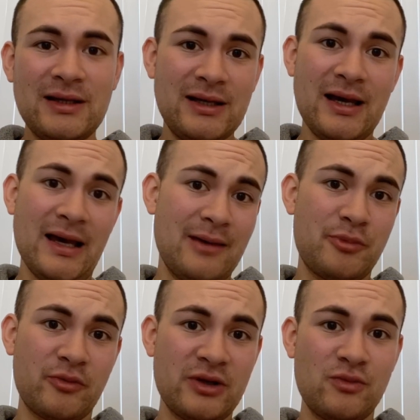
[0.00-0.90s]

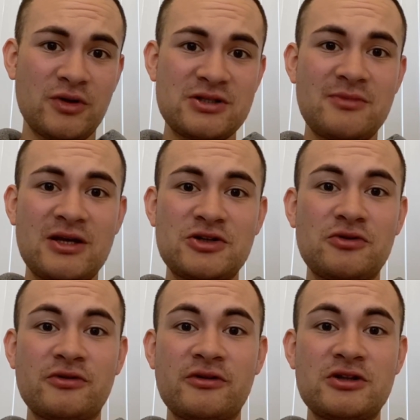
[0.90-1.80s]
but we want to make sure
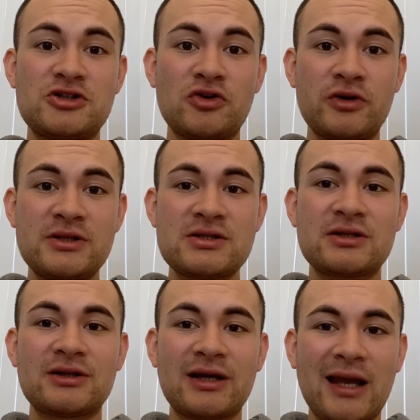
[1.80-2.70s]
that the joins
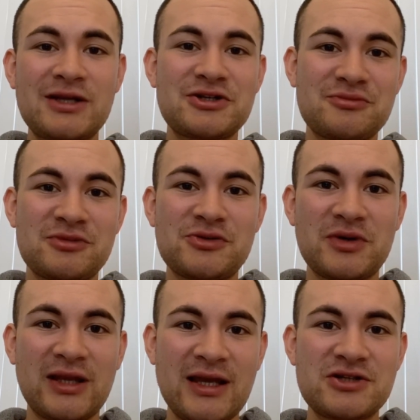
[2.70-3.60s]
and connection between
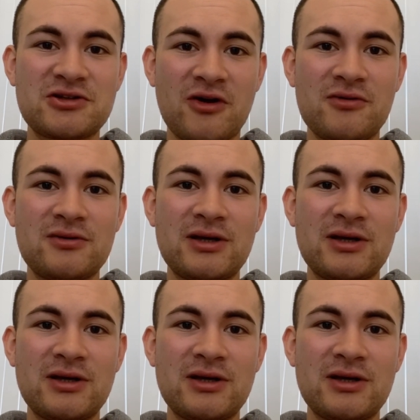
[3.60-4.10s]
each note